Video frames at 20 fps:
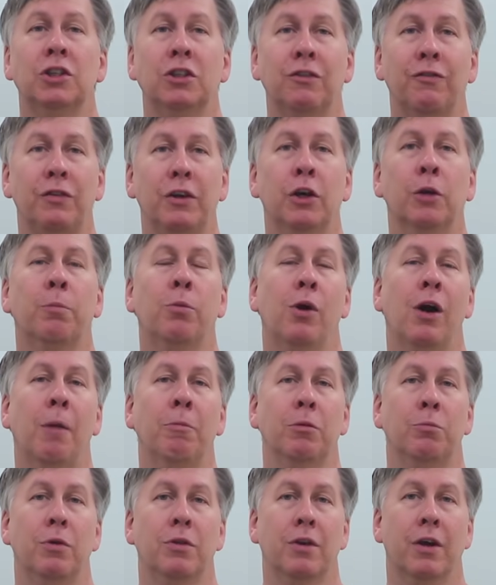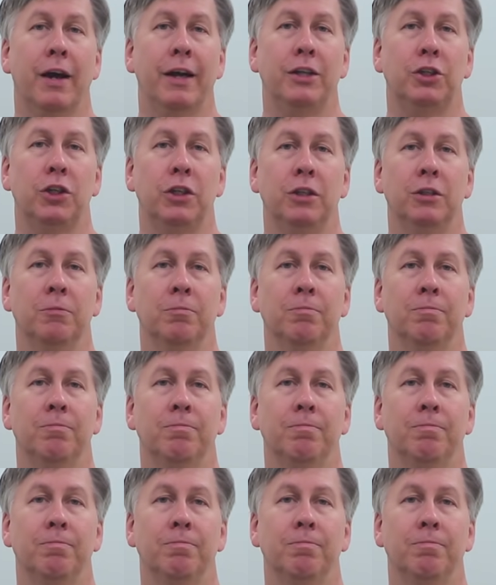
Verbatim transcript: severe problem with hygiene.